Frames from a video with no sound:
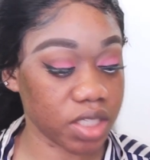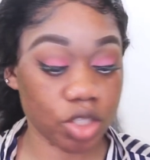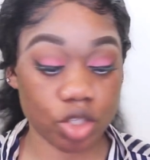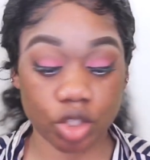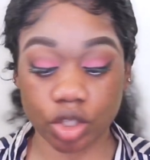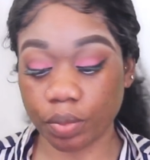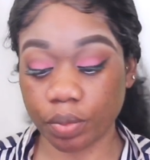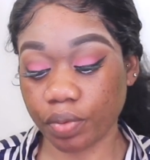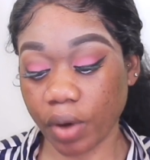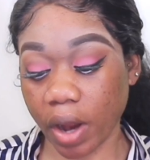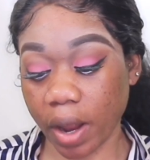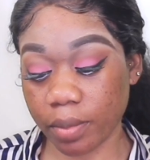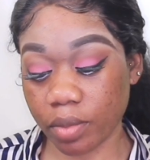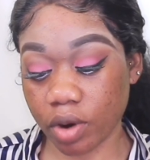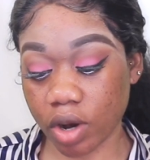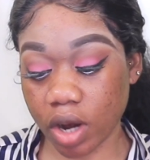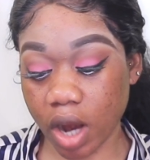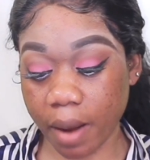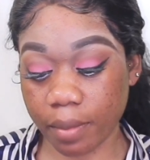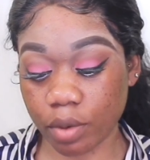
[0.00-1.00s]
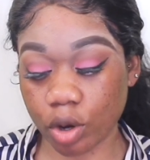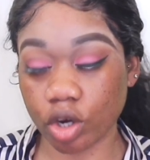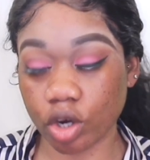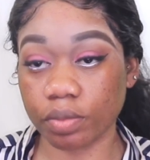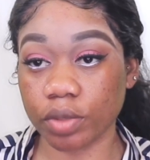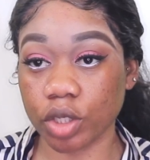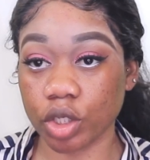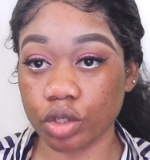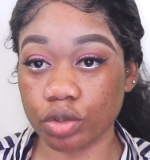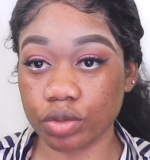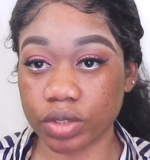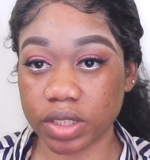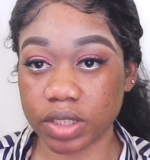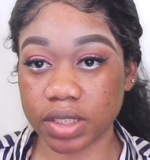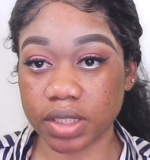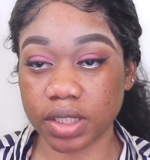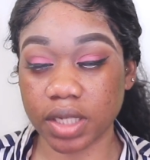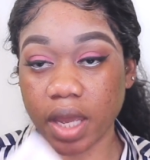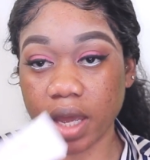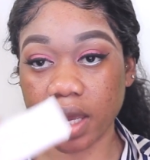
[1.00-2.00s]
So the primer I'm gonna be using
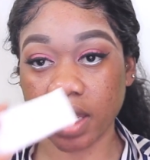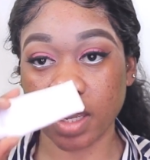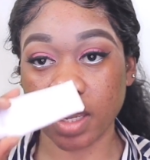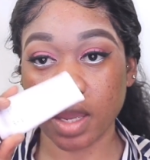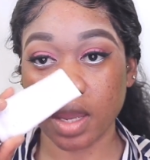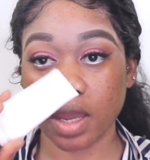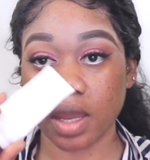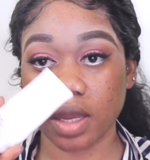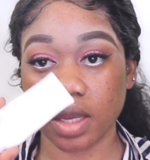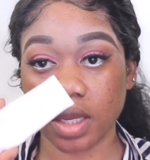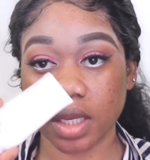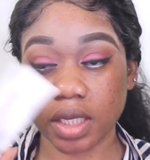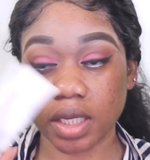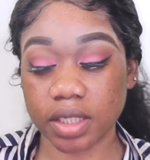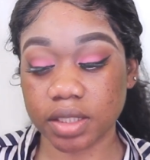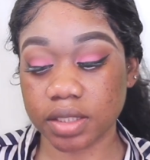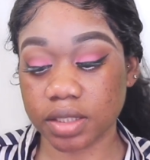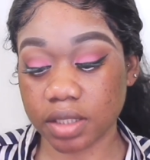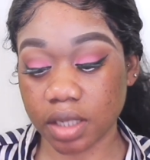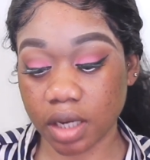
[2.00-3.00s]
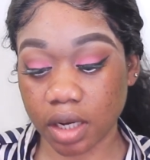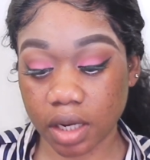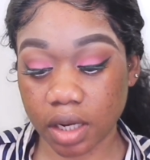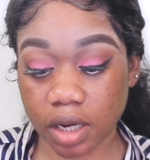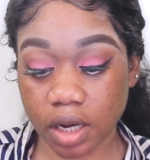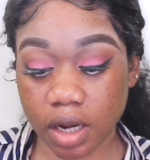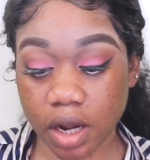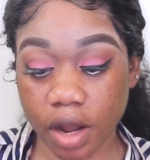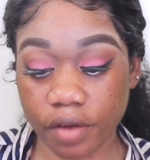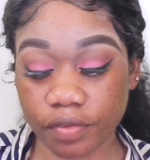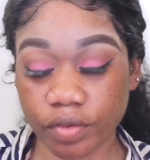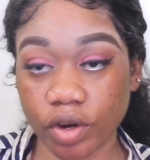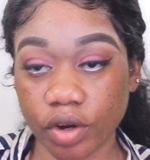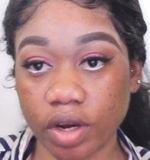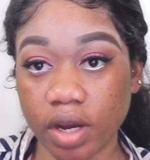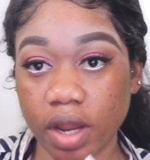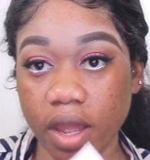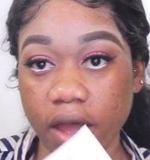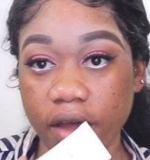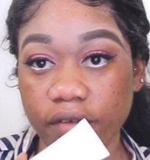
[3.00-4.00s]
today is the
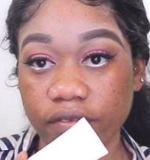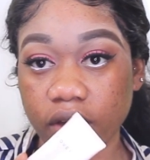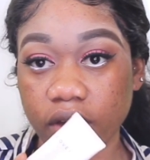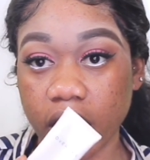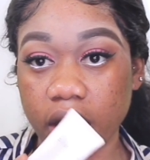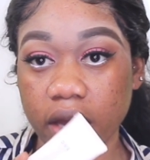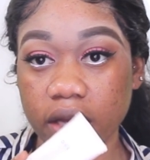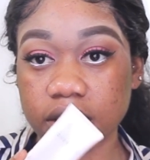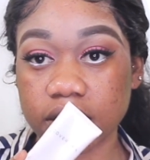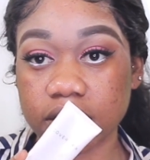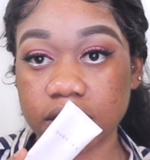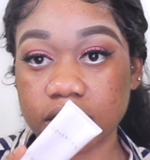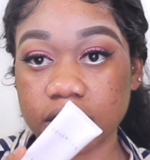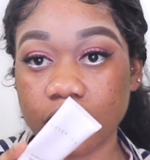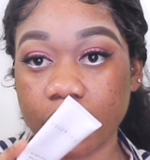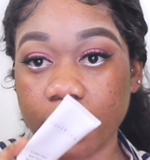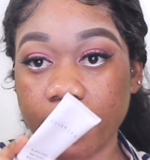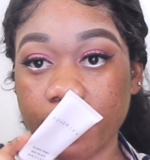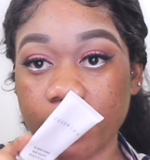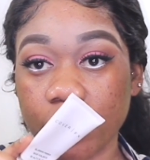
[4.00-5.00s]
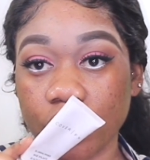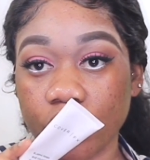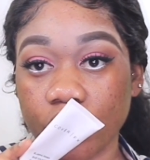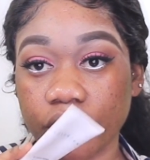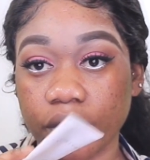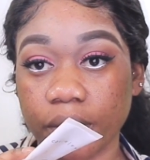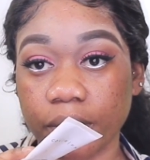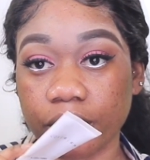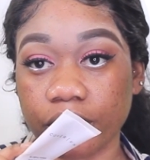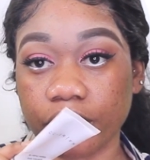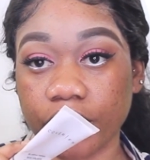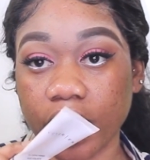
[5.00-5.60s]
Cover FX Blurring